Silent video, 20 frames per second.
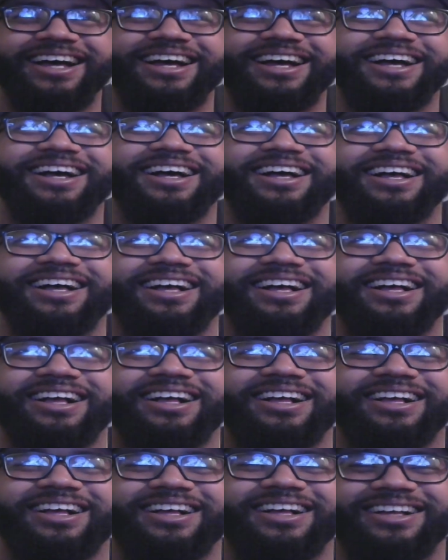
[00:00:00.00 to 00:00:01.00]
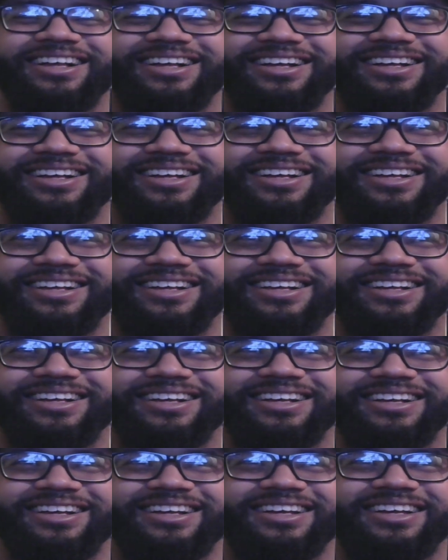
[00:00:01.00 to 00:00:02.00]

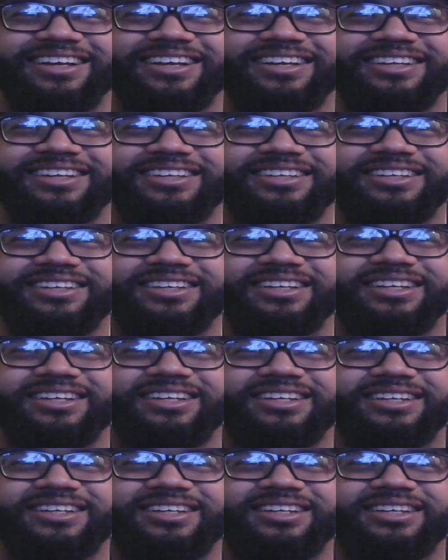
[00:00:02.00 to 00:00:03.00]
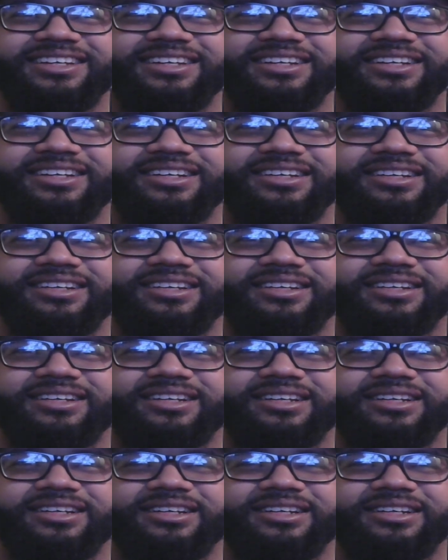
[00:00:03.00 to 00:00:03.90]
No one is speaking in this clip.